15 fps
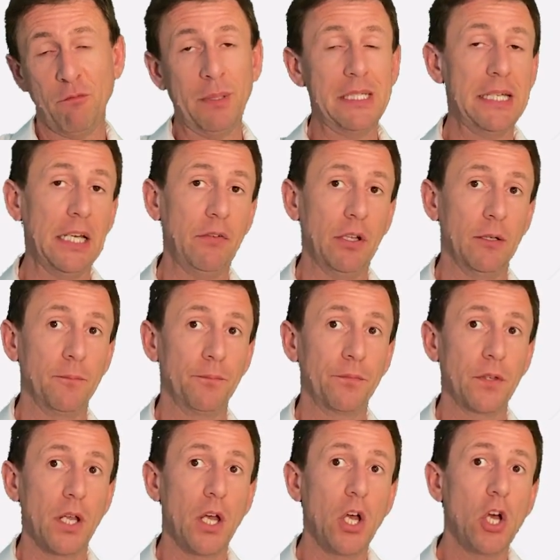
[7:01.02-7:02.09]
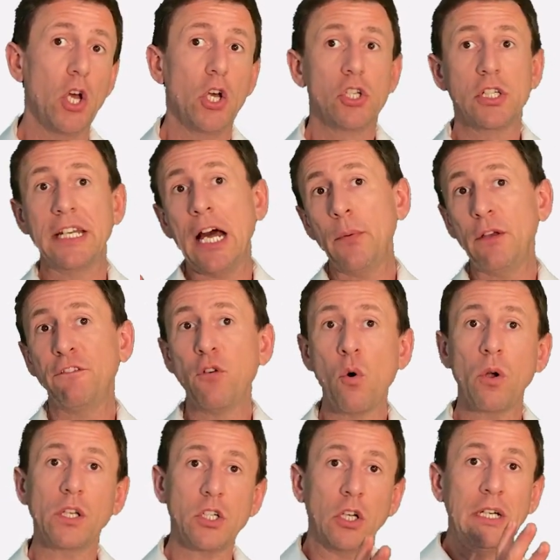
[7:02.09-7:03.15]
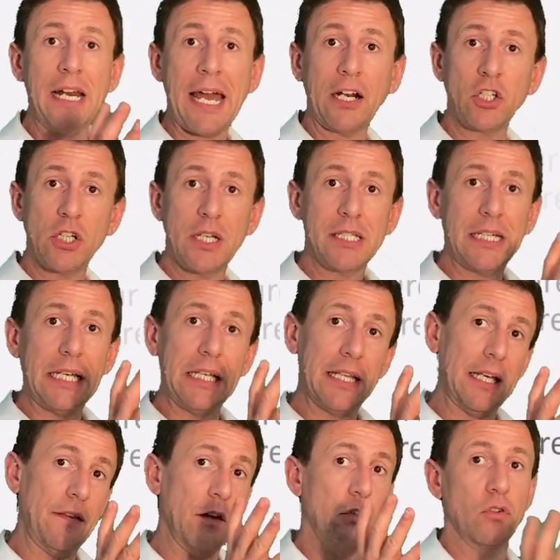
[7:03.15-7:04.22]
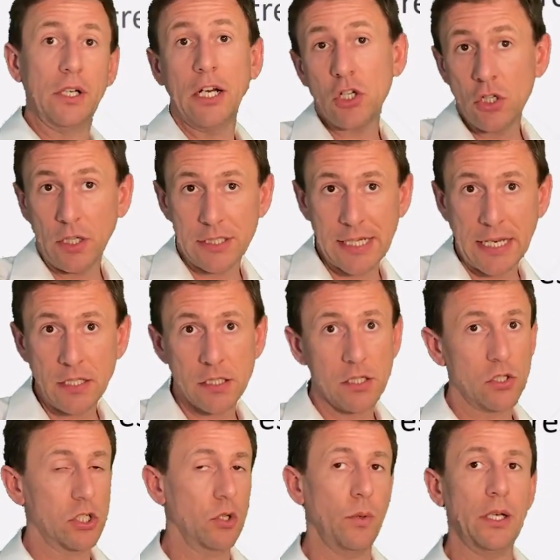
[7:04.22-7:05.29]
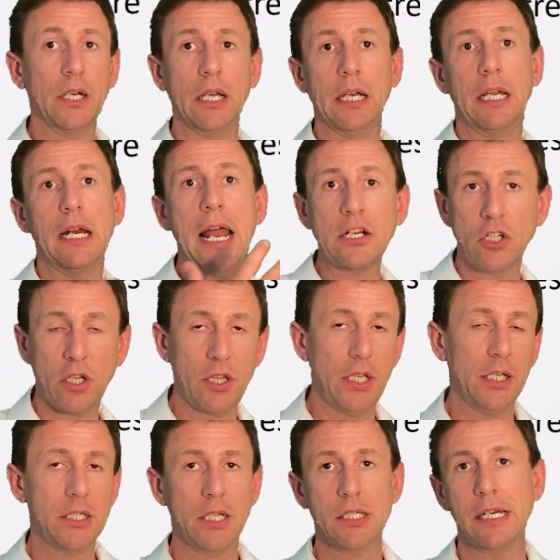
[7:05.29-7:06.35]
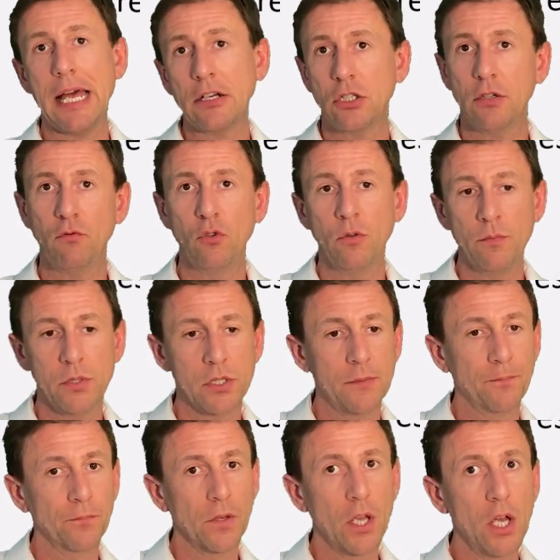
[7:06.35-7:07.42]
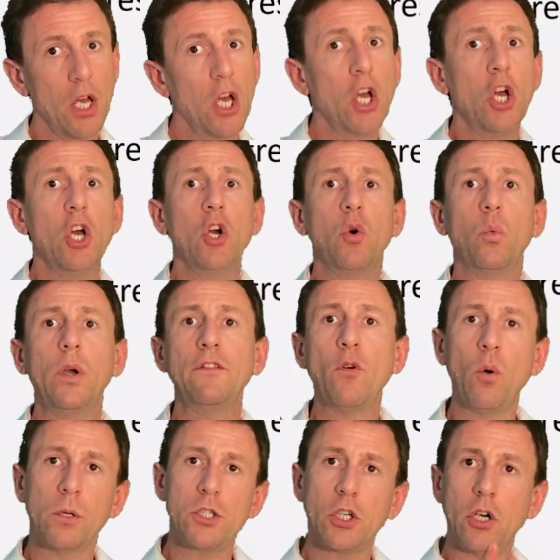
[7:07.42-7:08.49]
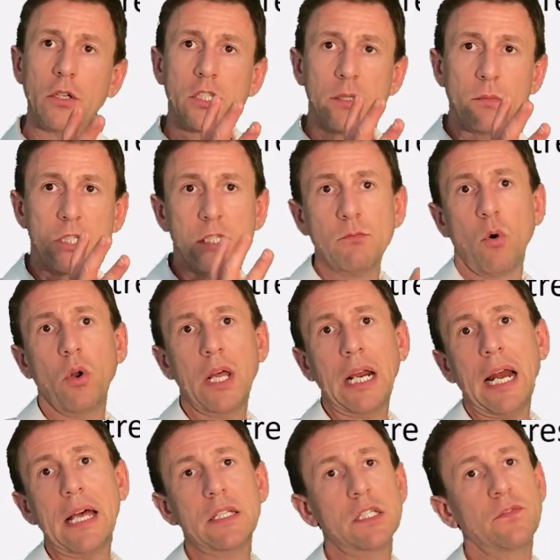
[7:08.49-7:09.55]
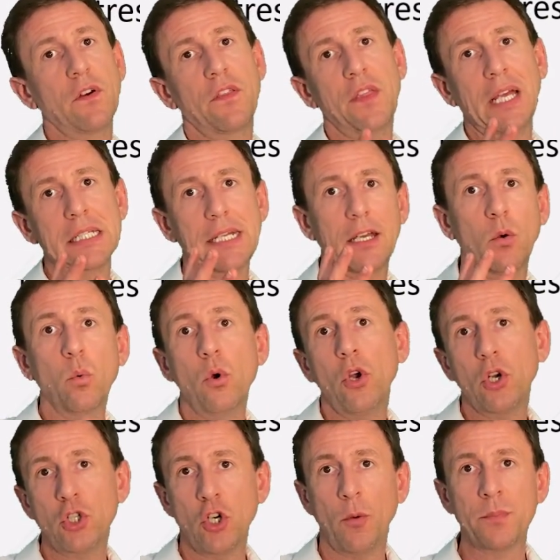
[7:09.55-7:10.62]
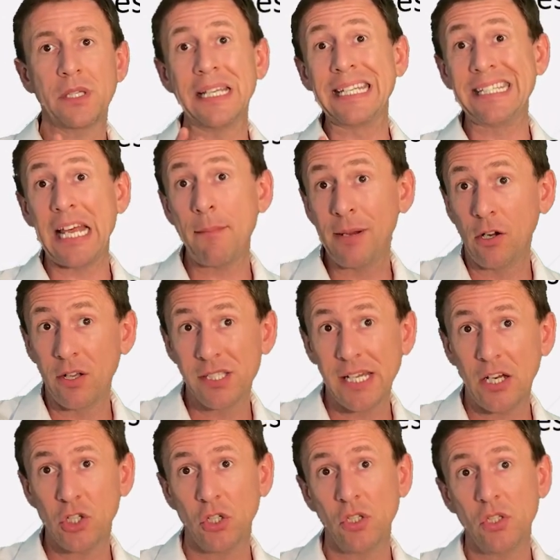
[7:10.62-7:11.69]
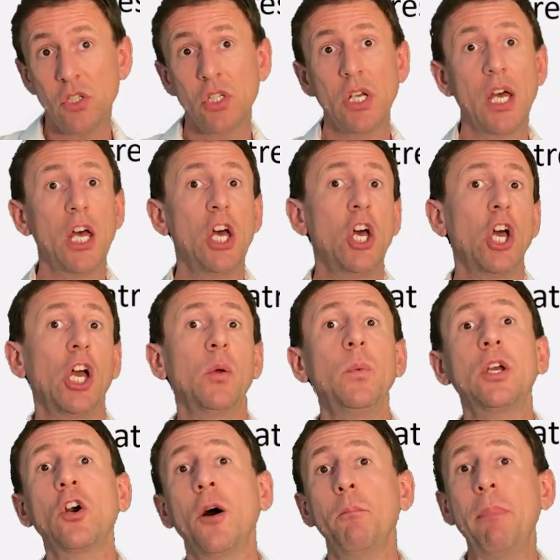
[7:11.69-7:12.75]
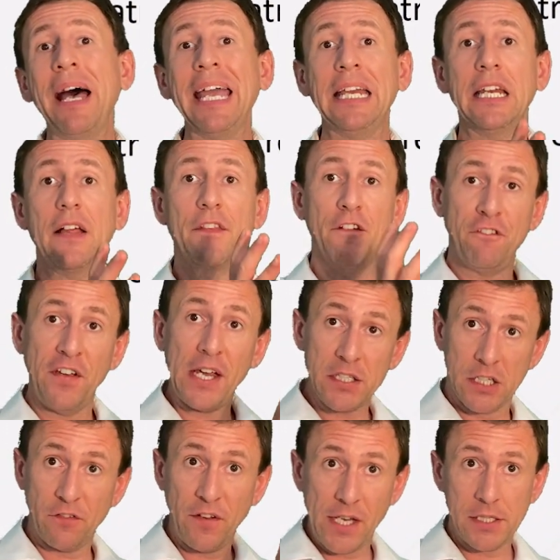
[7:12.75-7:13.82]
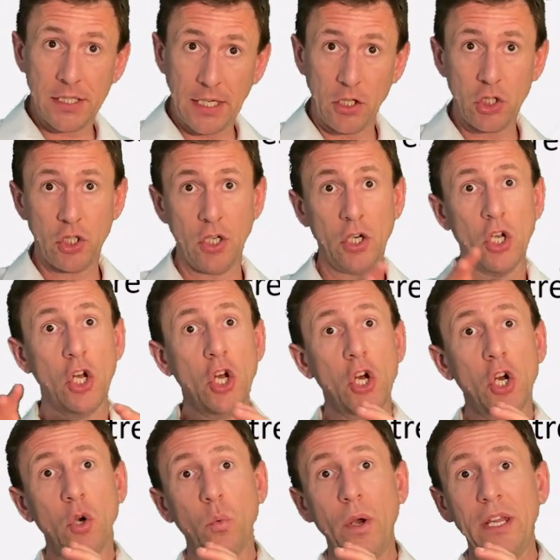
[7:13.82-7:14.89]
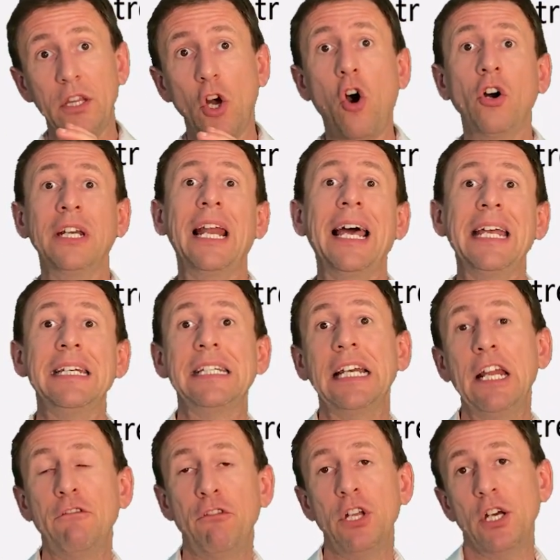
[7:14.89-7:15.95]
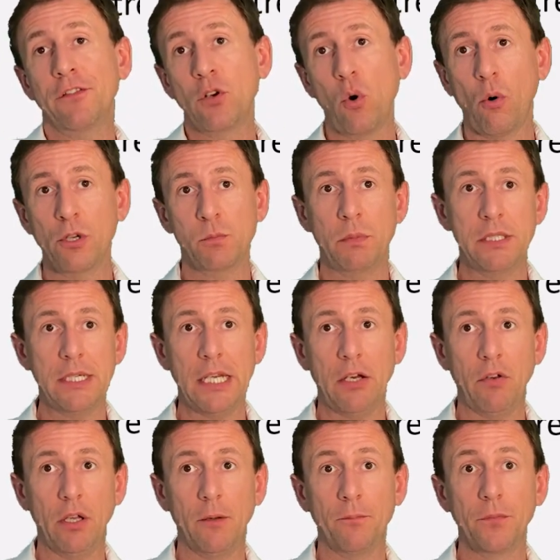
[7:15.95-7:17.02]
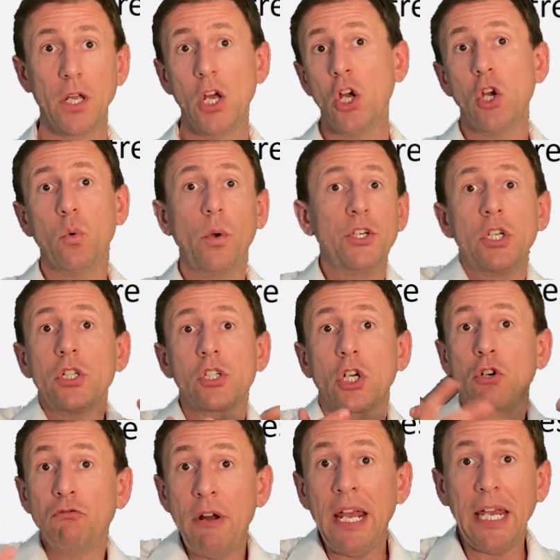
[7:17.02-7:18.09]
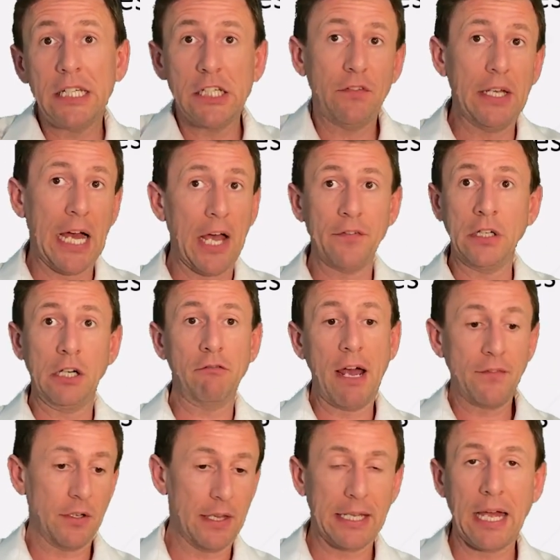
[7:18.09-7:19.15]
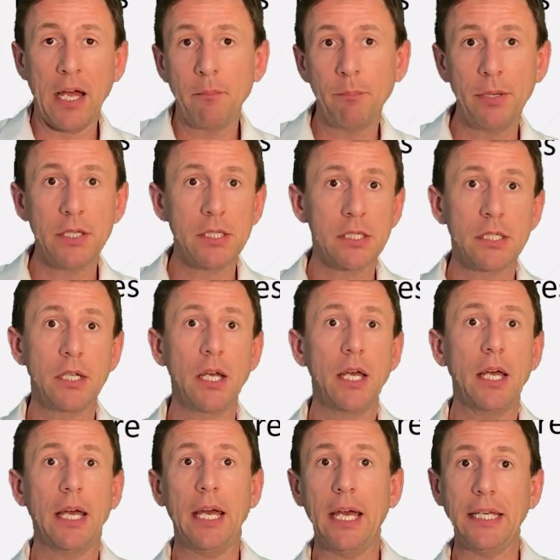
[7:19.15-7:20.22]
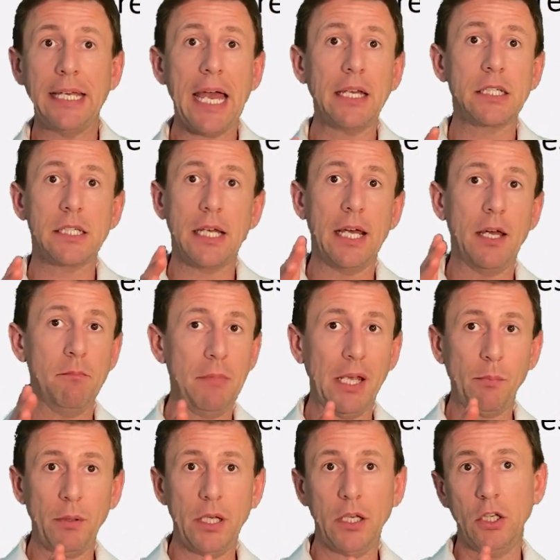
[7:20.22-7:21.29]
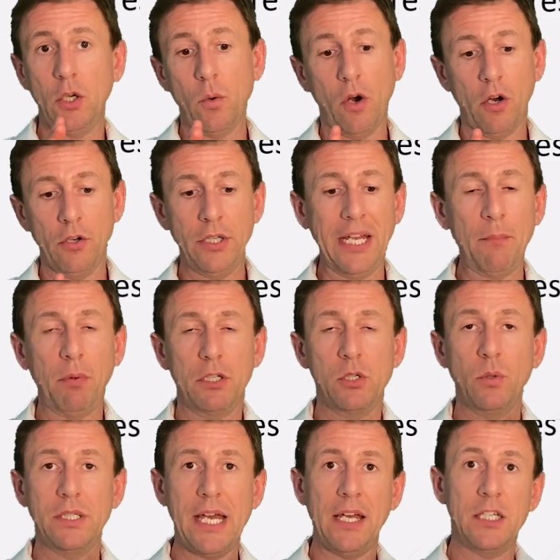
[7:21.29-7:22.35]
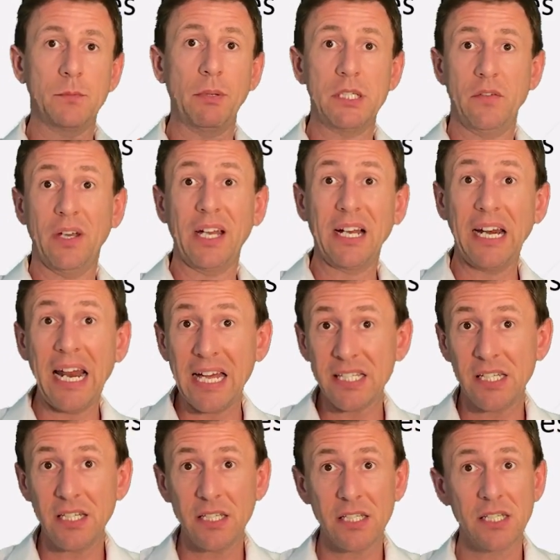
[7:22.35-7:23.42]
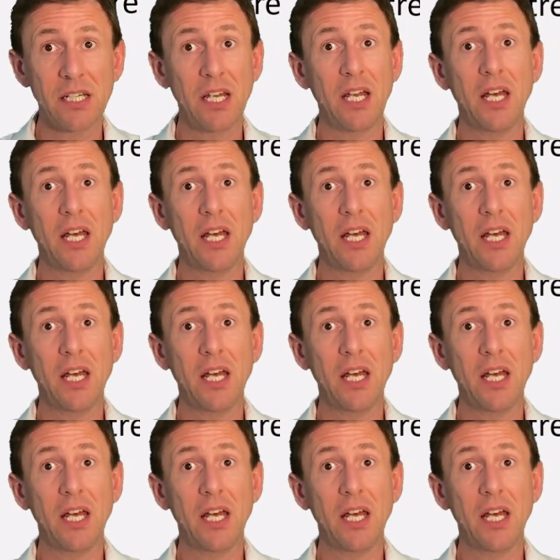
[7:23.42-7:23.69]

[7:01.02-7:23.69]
material. So now we focus on lectures either in the traditional sense, so in lecture theatres, lecture rooms. We've also got some smaller classes for things like workshops and seminar sessions, and we combine the face-to-face teaching with online delivery of course material, which is great if you haven't arrived at the campus yet. Maybe you are unable to attend specific classes.